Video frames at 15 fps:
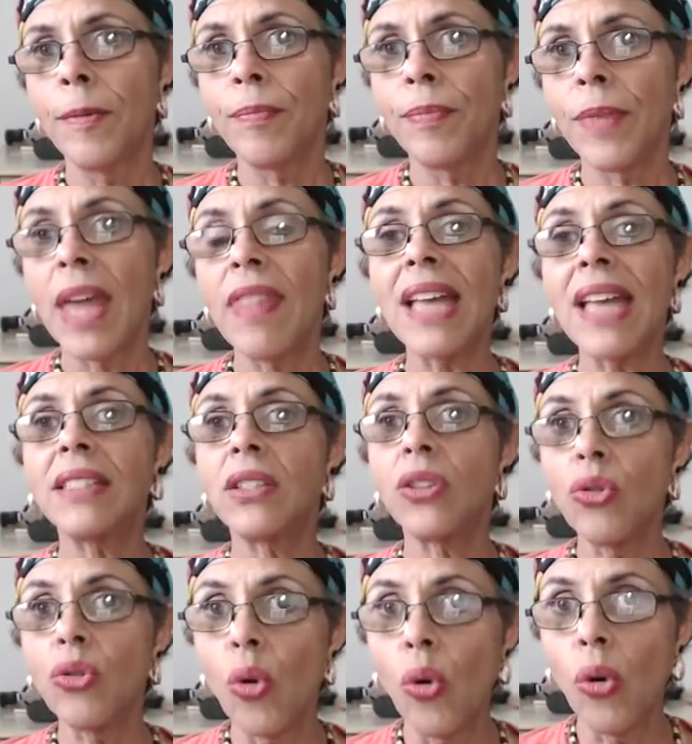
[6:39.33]
And that's
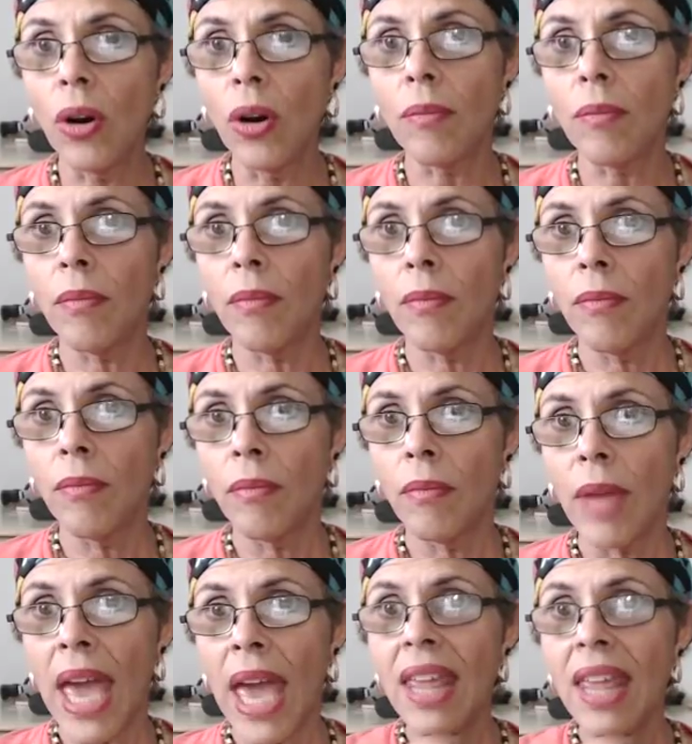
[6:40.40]
the norm.
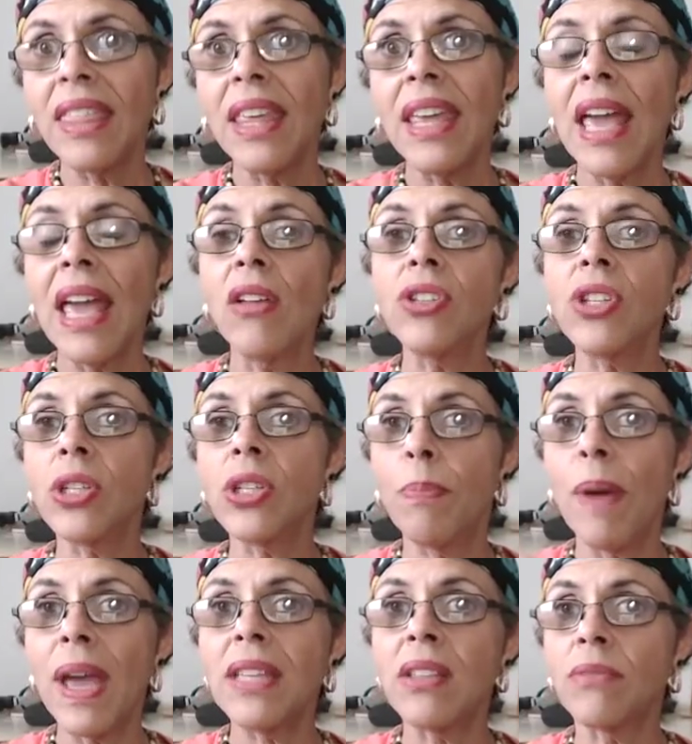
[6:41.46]
Anything else is
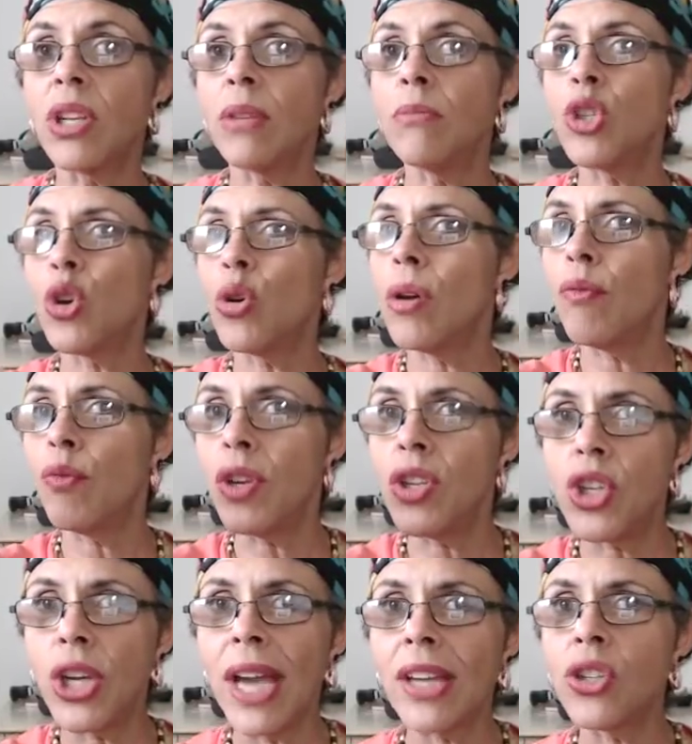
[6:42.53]
based on some sort of
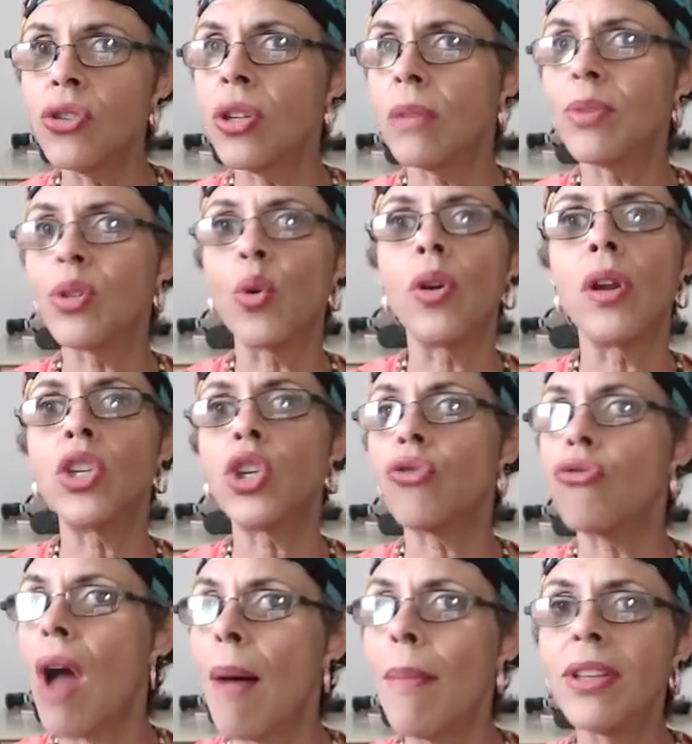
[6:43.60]
rejection, some sort of
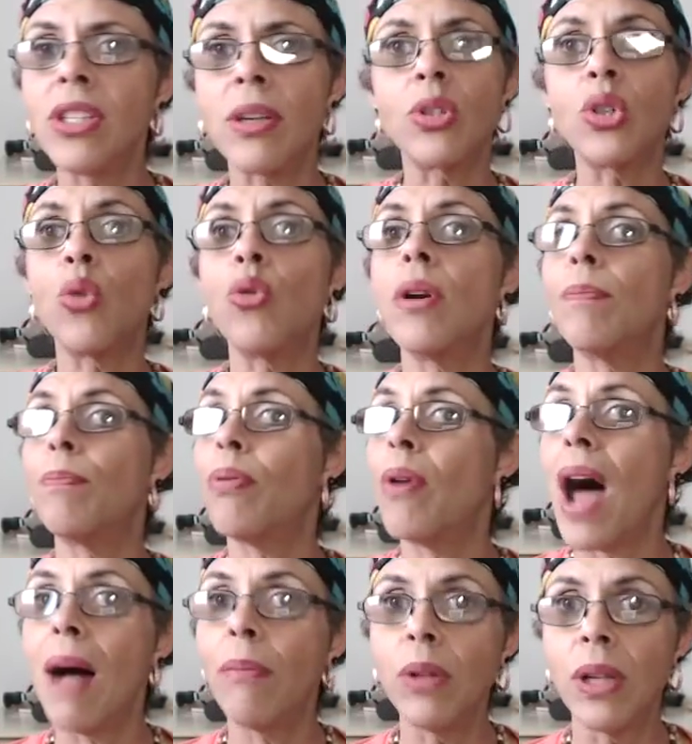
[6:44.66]
trauma, some sort of
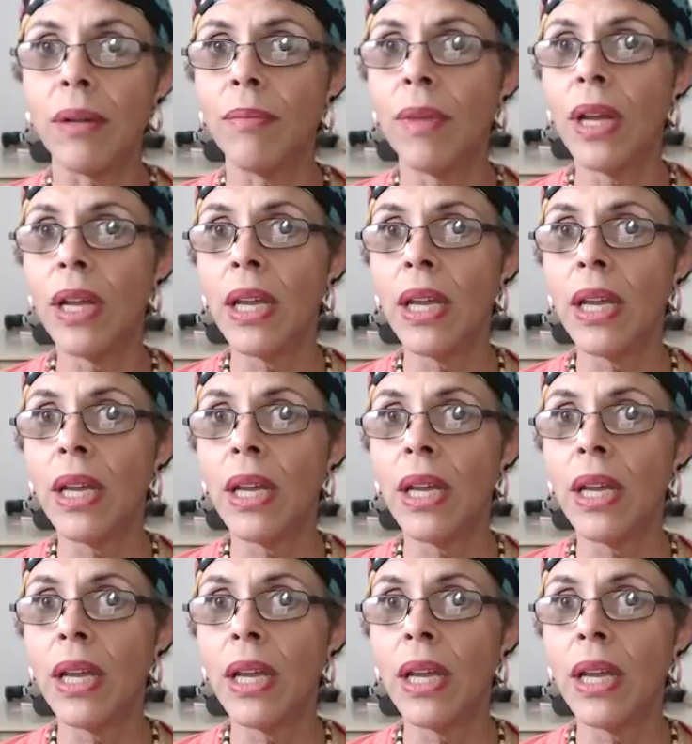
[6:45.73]
problem.